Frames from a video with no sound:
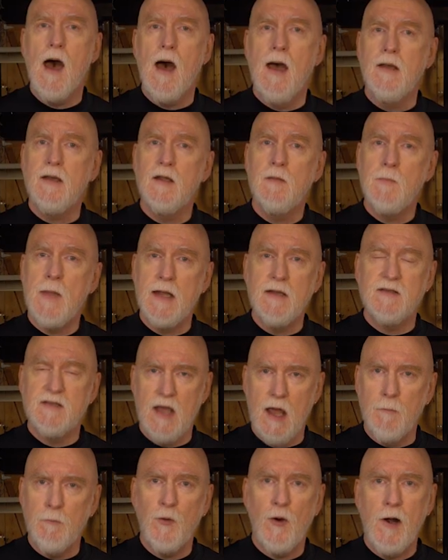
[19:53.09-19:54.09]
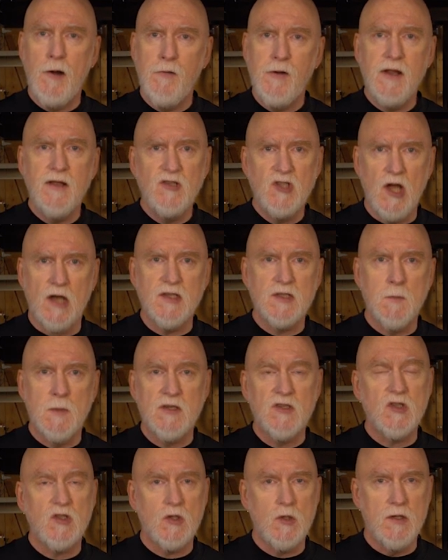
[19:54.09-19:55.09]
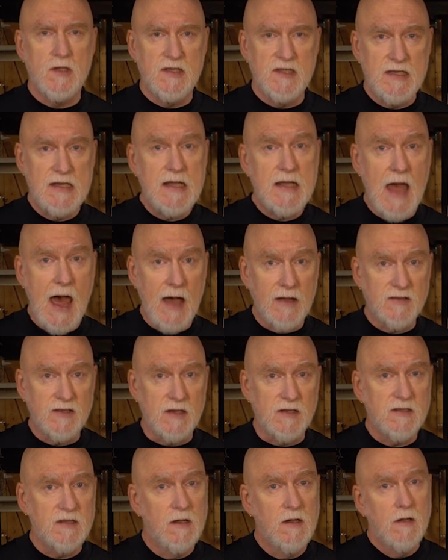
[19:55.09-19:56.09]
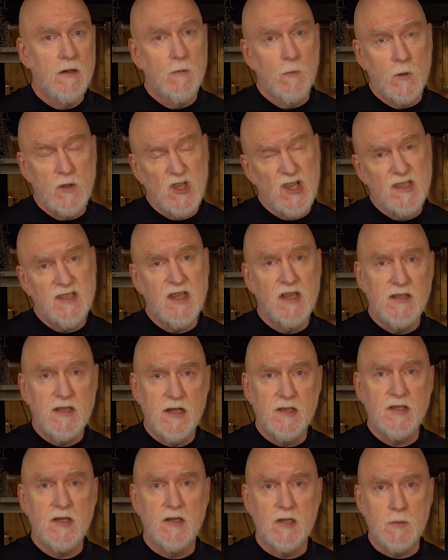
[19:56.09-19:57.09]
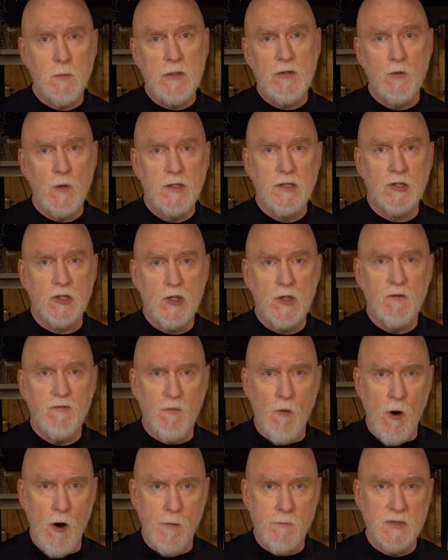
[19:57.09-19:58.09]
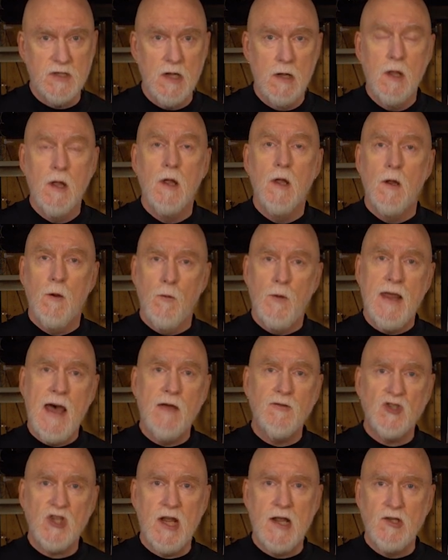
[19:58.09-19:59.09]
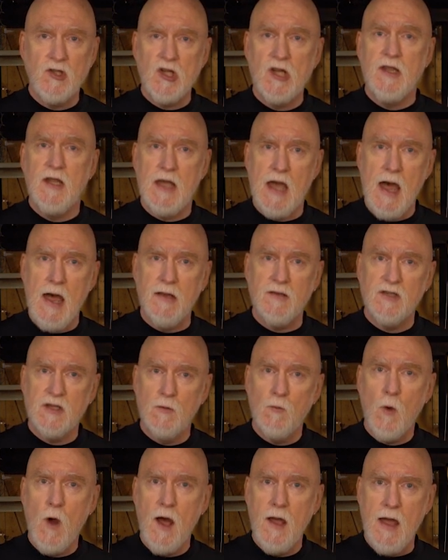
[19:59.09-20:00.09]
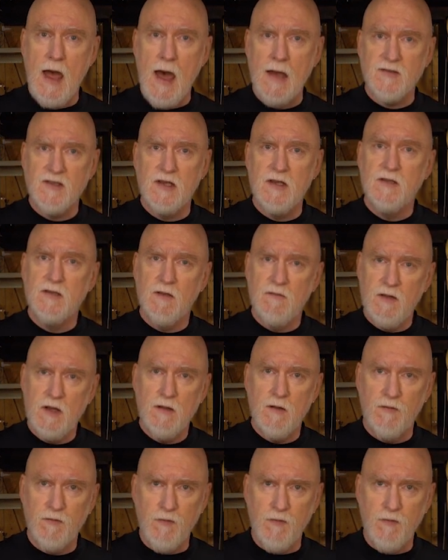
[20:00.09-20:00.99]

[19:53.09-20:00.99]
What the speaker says: I can make temporary adjustments to the z-axis, which is the distance between the 2 forms, without changing the x and y axes of either